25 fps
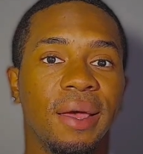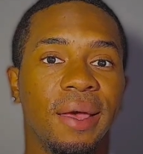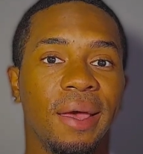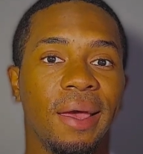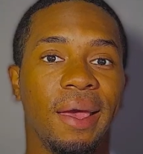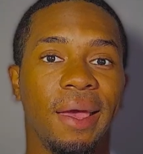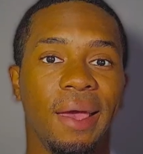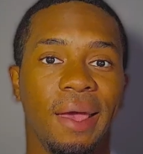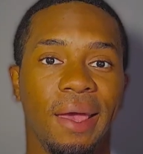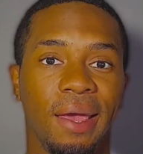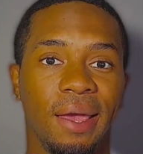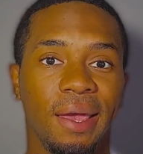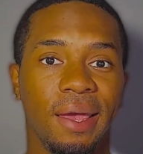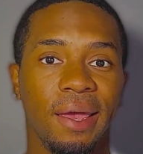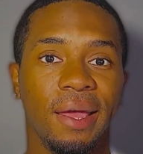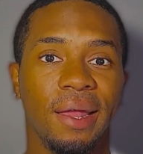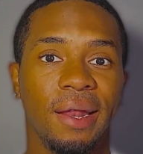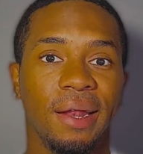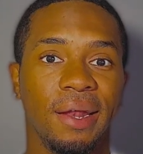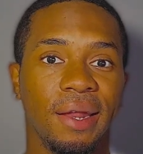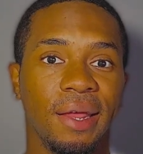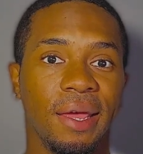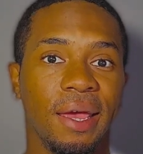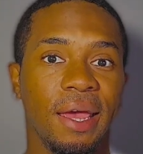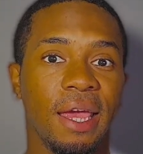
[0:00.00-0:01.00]

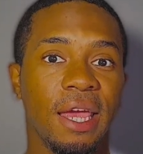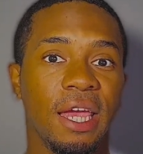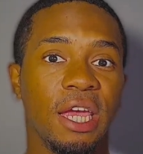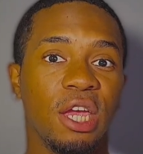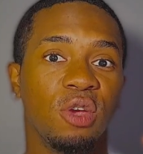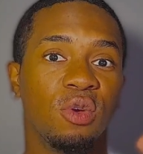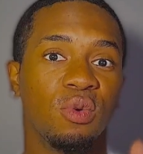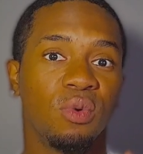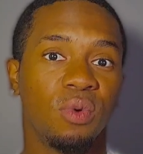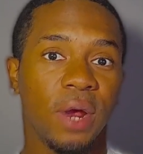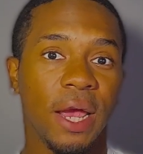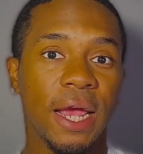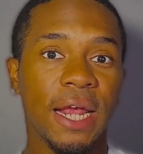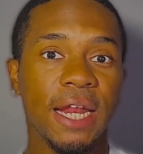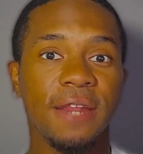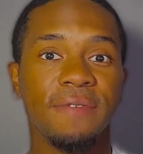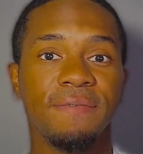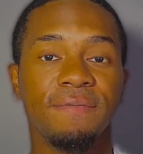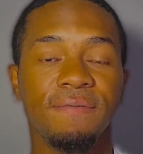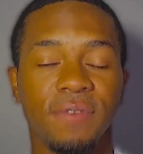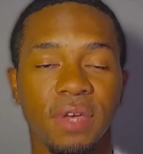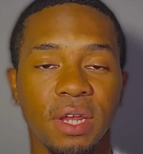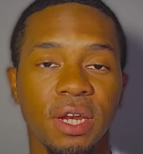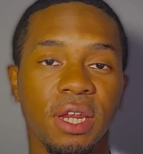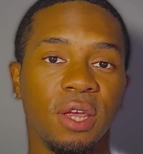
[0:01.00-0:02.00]
and a great
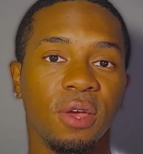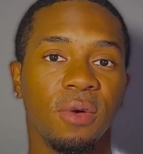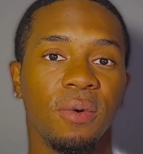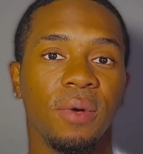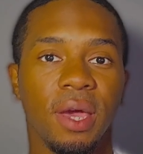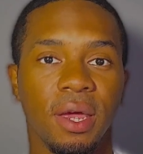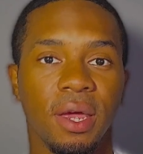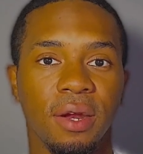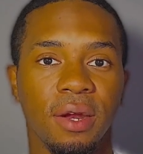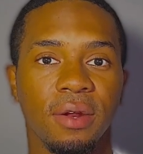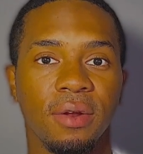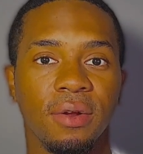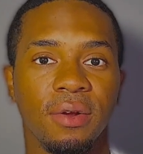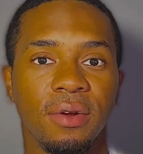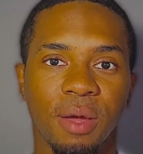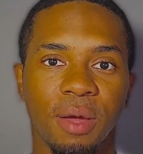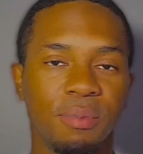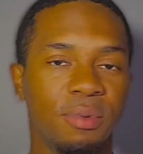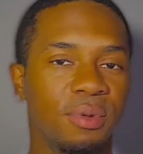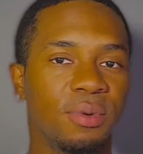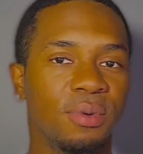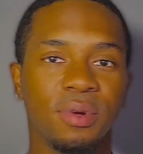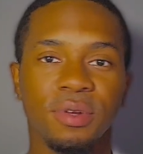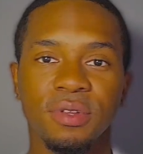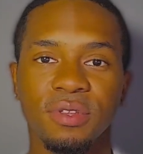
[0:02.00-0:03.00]
video editor. I'm
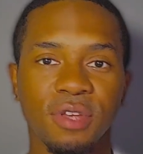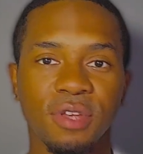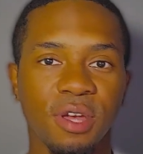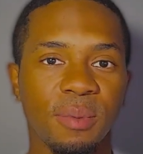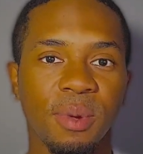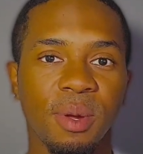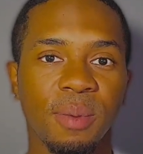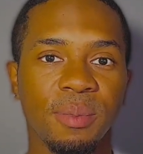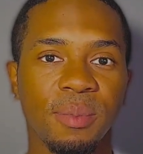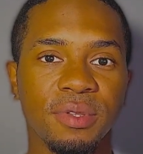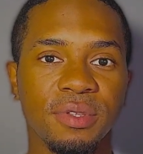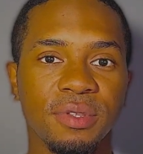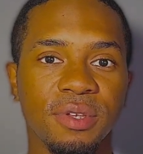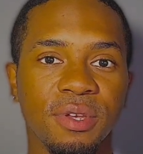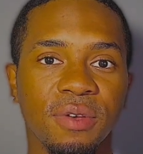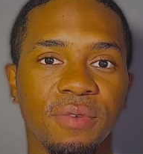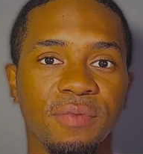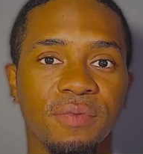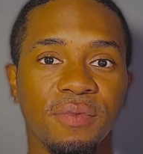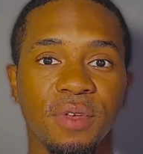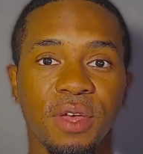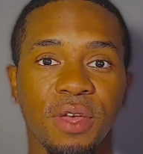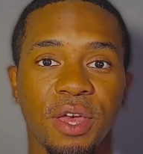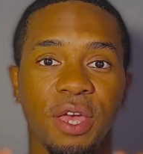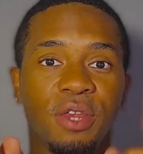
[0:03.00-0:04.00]
doing this all by myself,
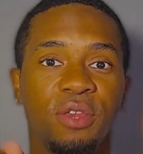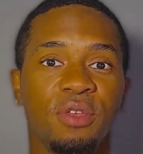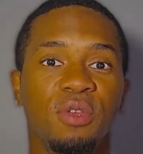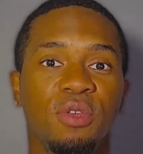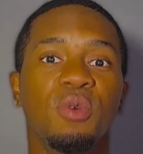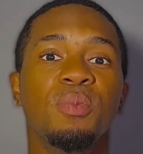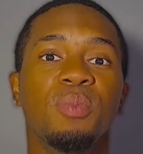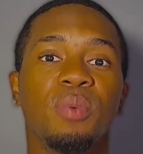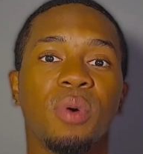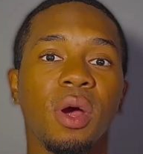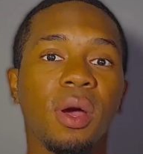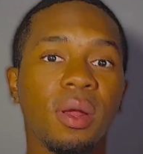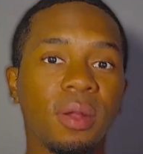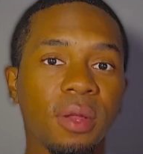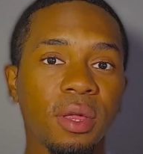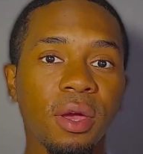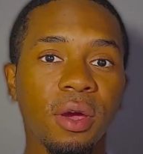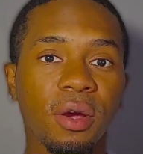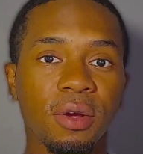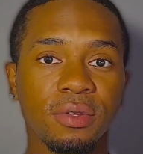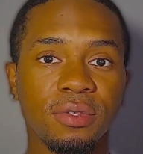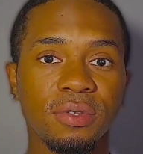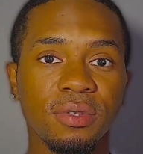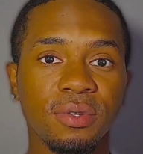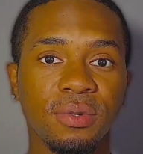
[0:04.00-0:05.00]
and you probably
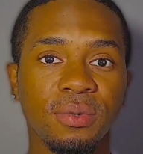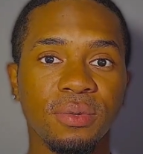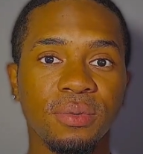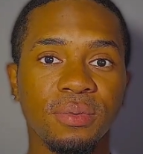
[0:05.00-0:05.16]
are too.